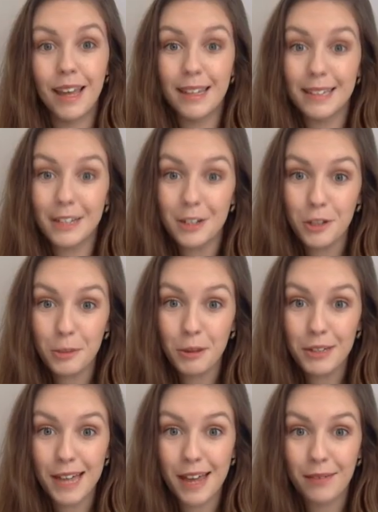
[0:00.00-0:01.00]
Did you
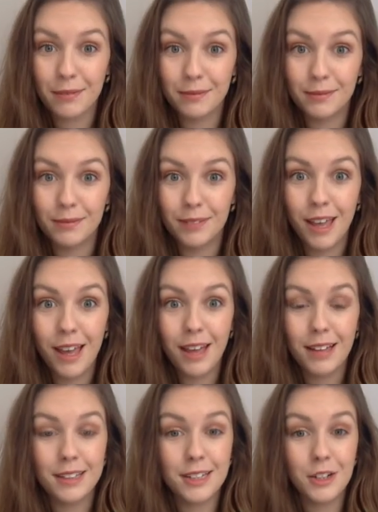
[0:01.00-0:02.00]
spot it?
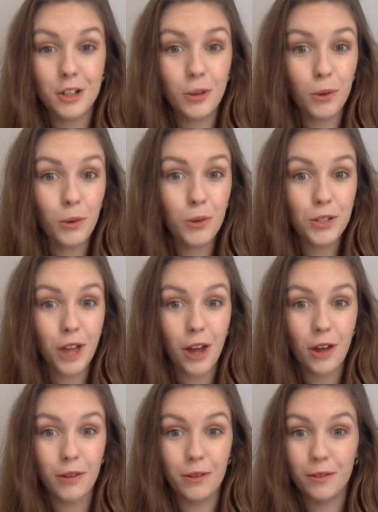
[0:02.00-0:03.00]
Did you
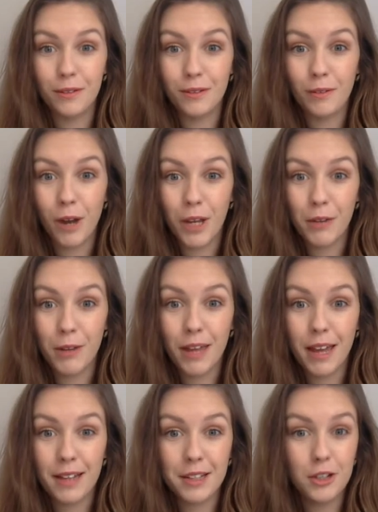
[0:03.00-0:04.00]
also, while you were
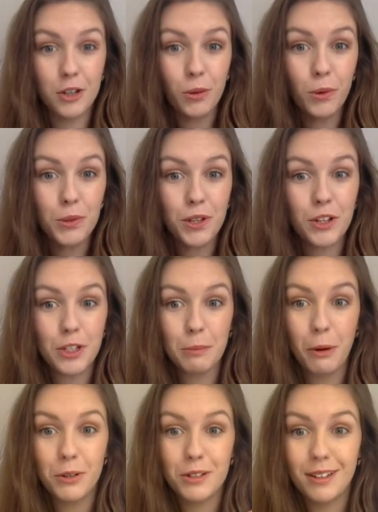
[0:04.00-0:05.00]
there, did you also
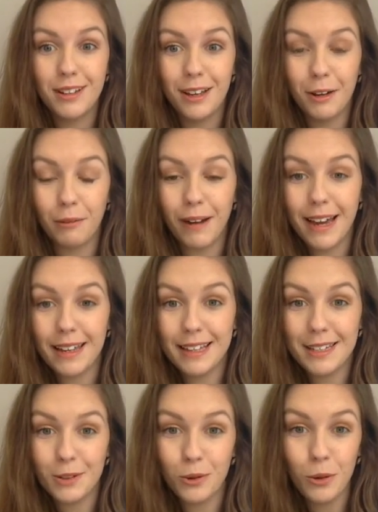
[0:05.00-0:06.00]
spot where
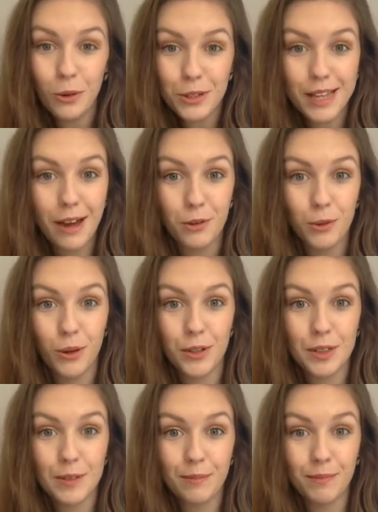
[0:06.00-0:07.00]
this or sound
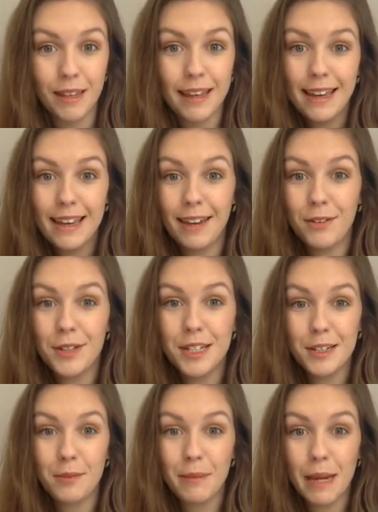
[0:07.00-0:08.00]
was? If you
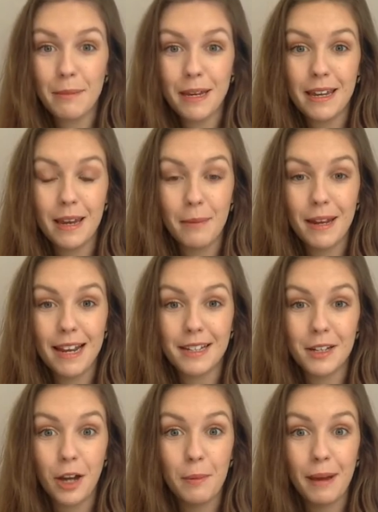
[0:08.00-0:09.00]
didn't, maybe a bit later
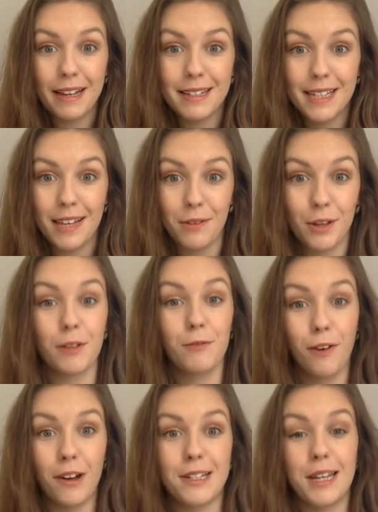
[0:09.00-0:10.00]
go back and see if you can
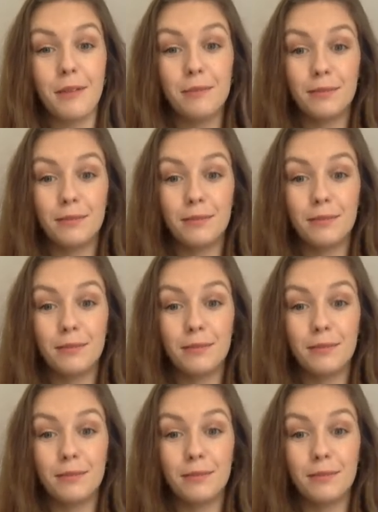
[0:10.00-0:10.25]
find it.